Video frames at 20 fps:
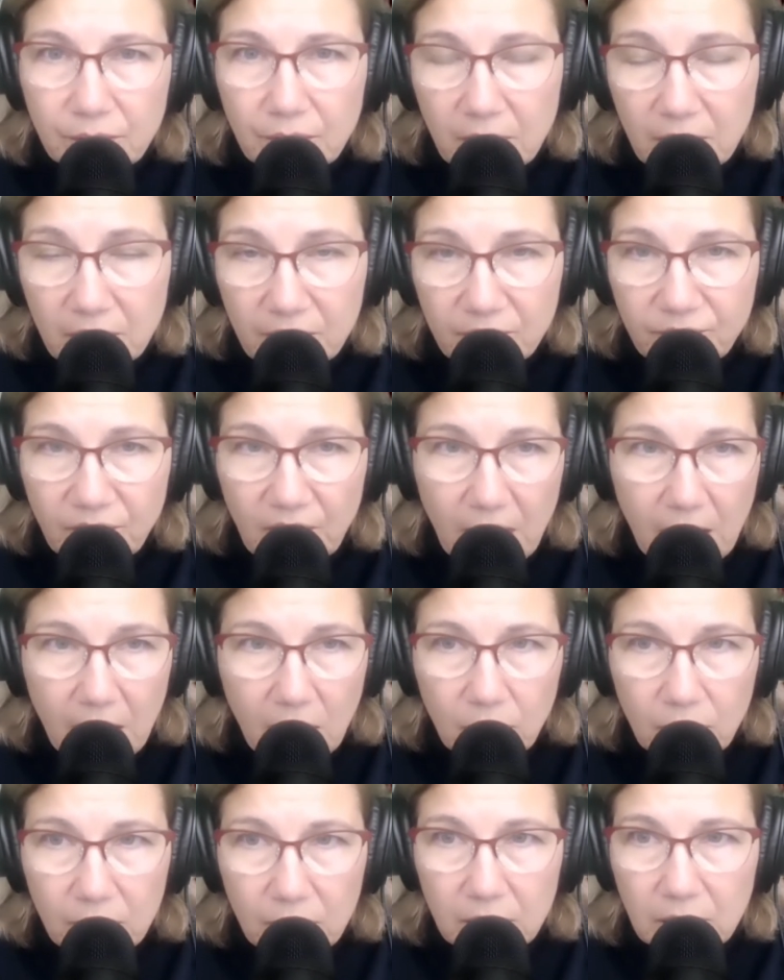of
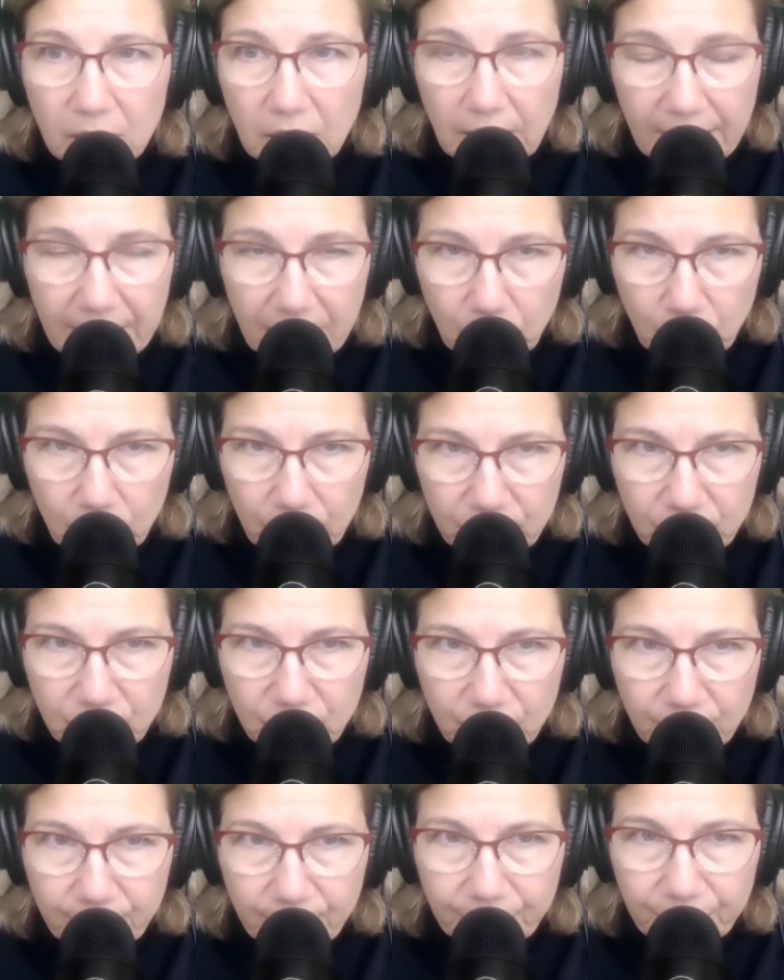our
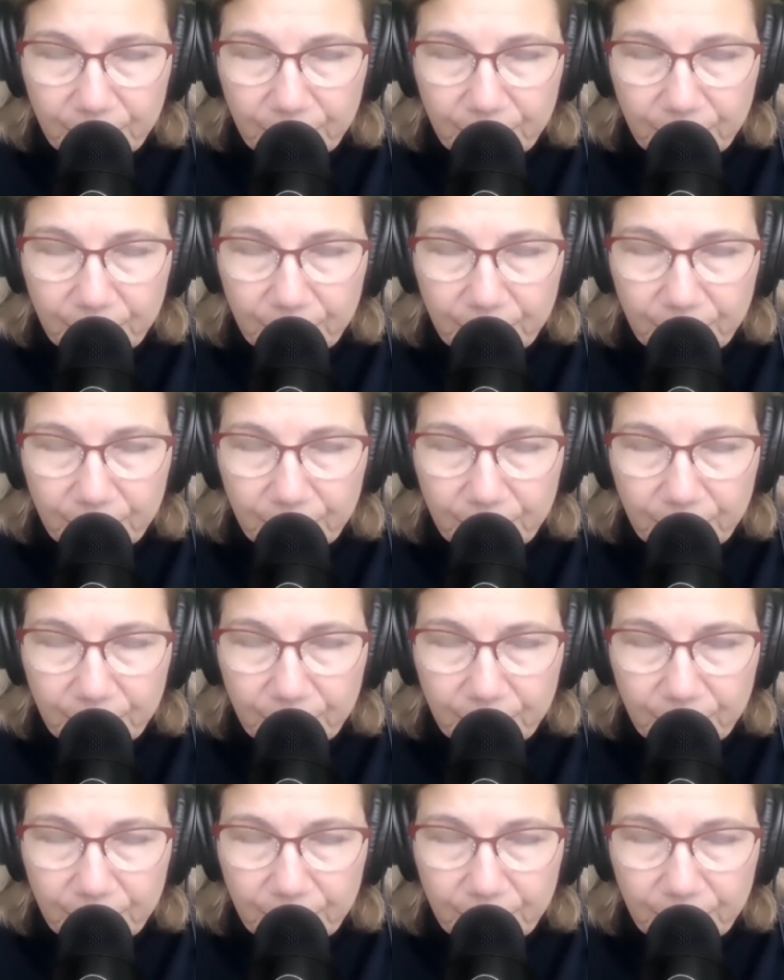language,